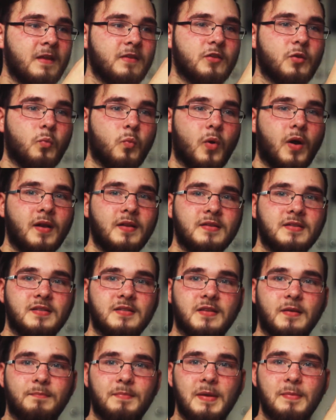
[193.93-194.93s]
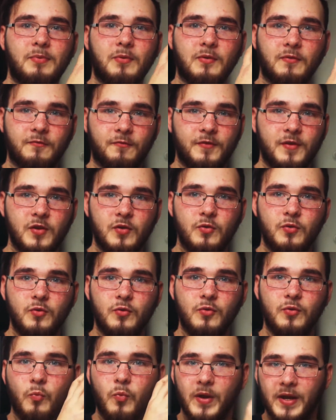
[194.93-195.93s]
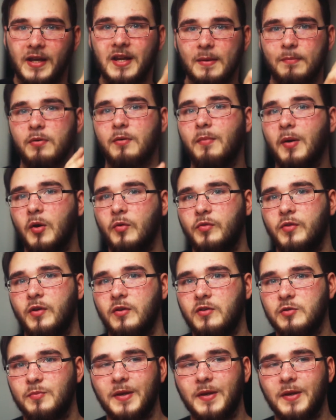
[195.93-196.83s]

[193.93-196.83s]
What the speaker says: The ones that people view, we're going to promote those.